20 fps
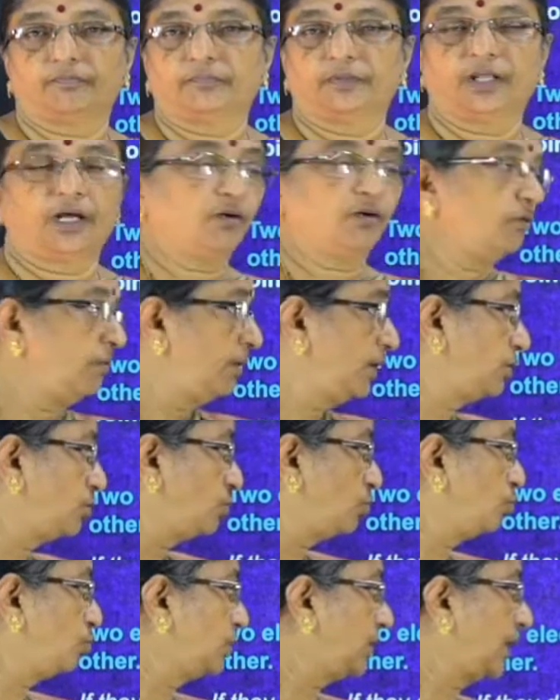there will be
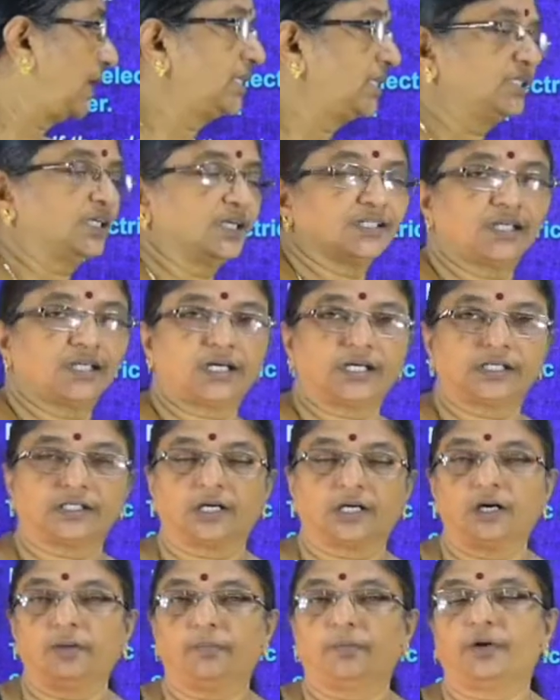two tangents at a
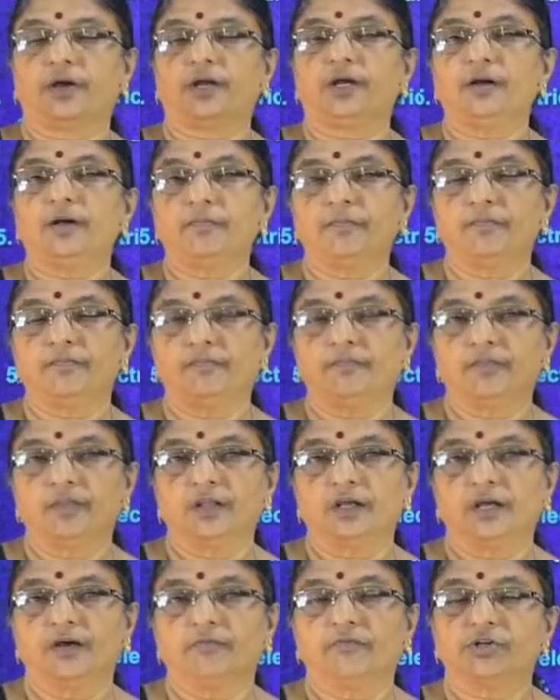single point
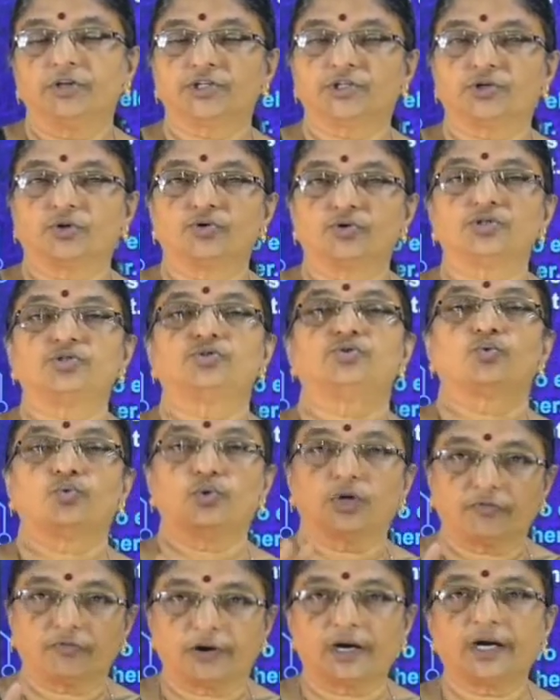which shows two
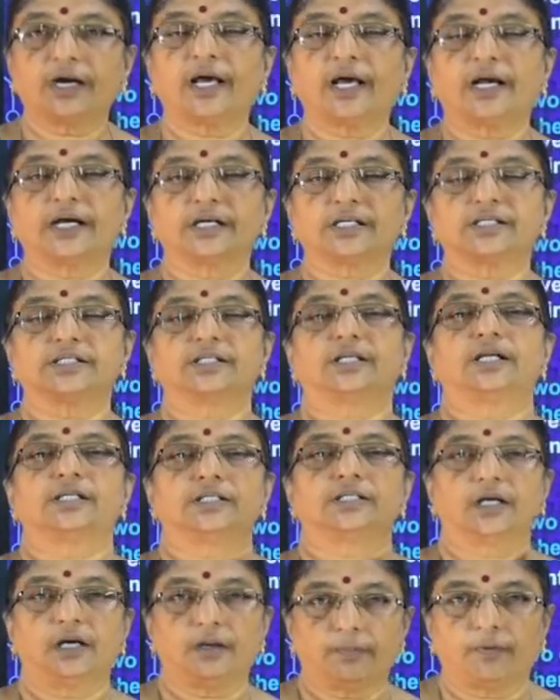different directions at a
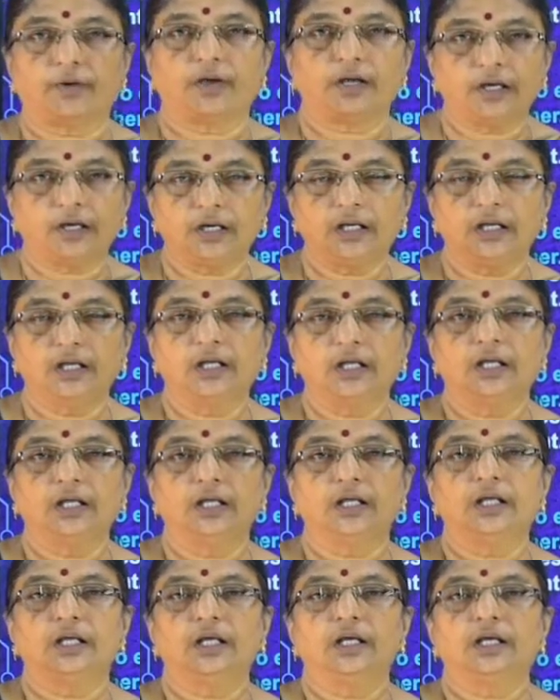single point.
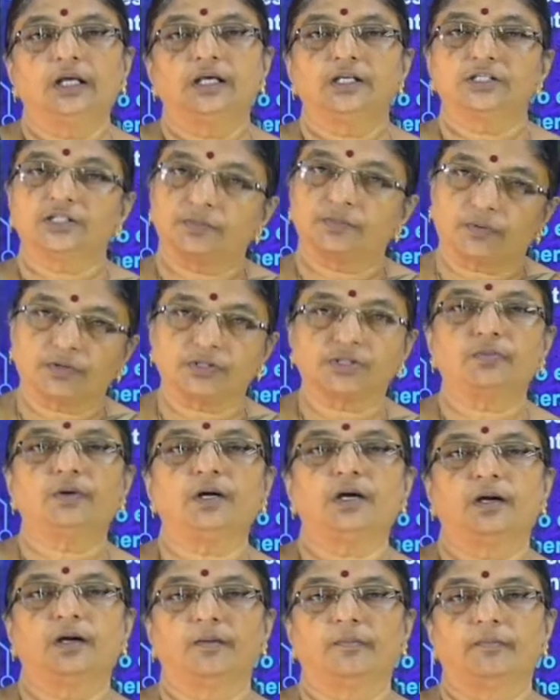Is it
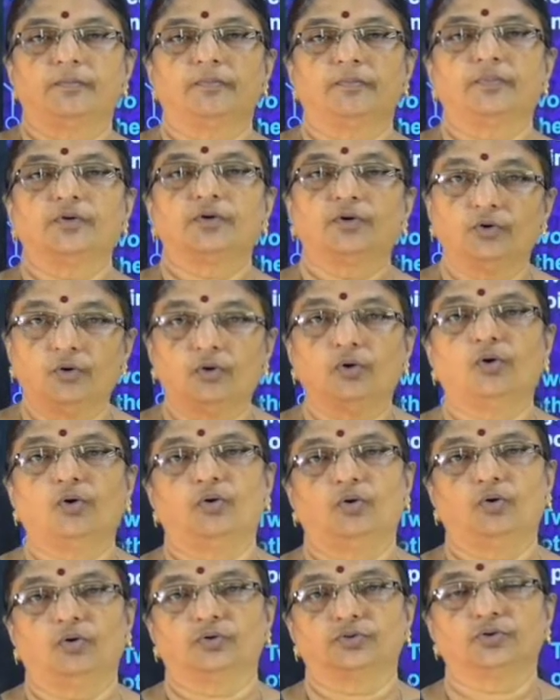possible?
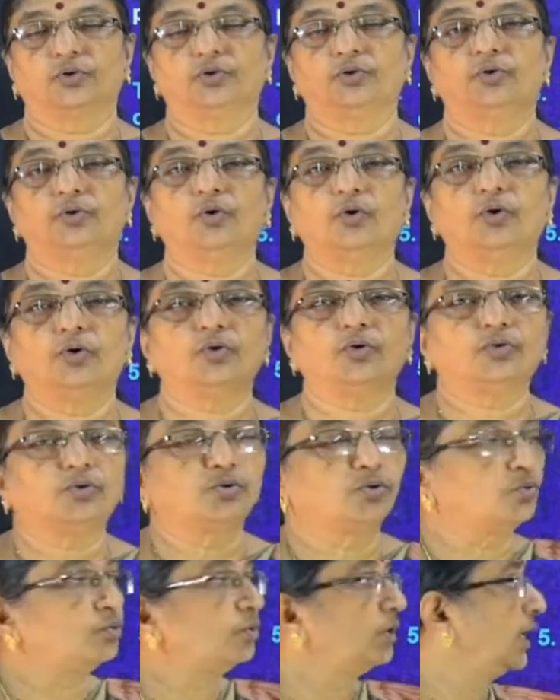No. So, no
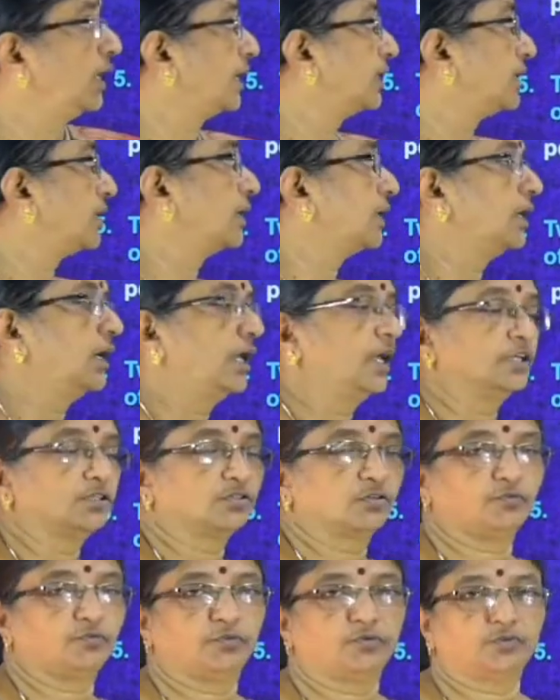two electric lines
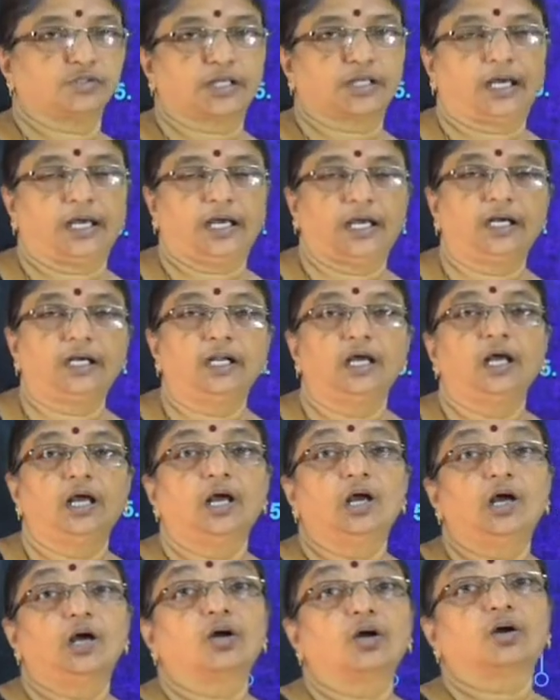of force can
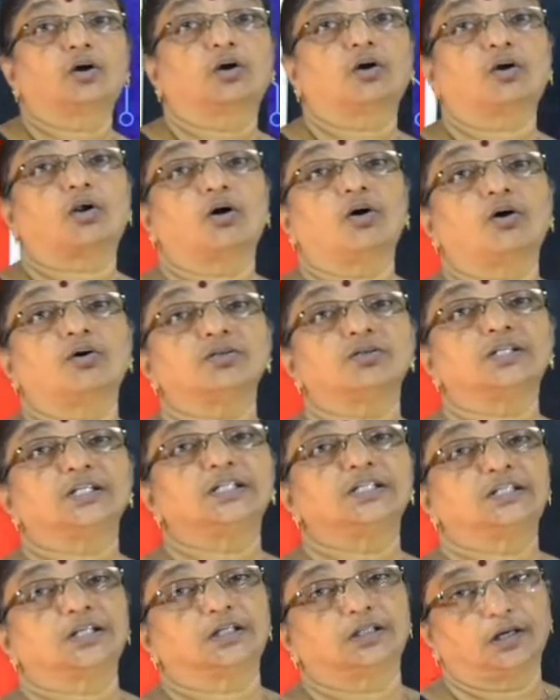cross
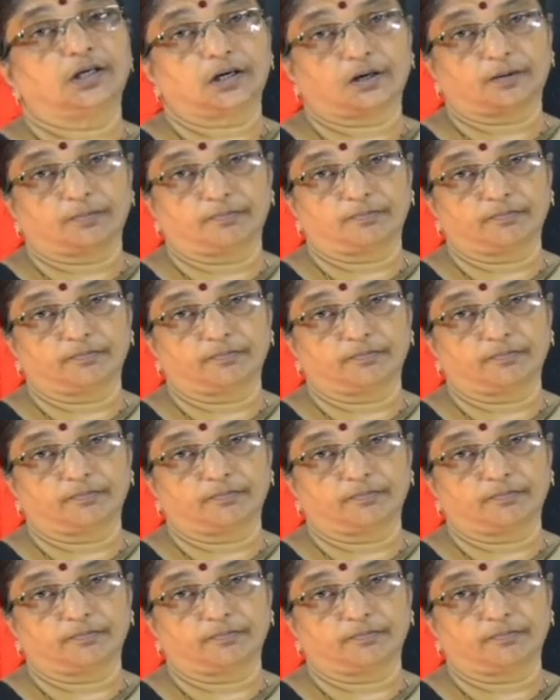each other.